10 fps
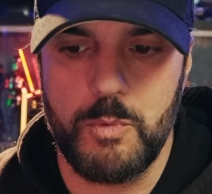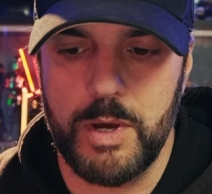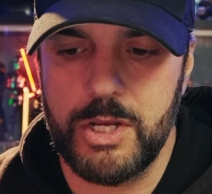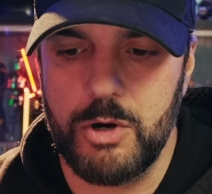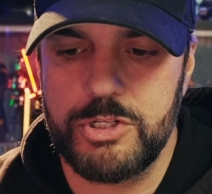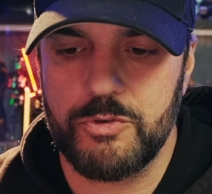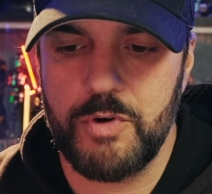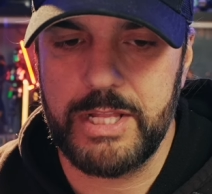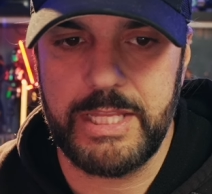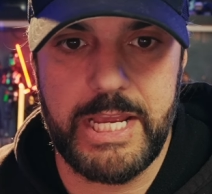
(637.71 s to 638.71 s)
want to go
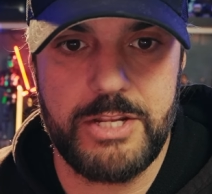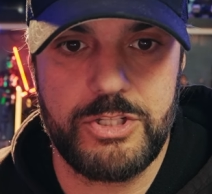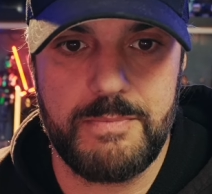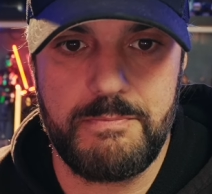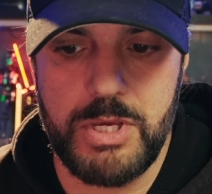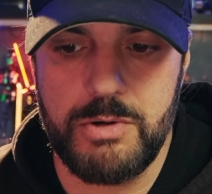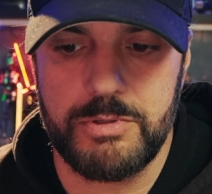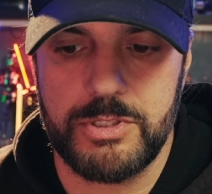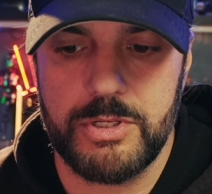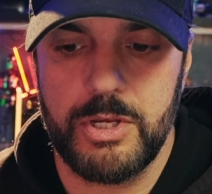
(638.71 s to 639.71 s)
directly into
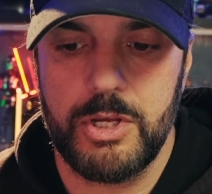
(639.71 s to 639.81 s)
mute,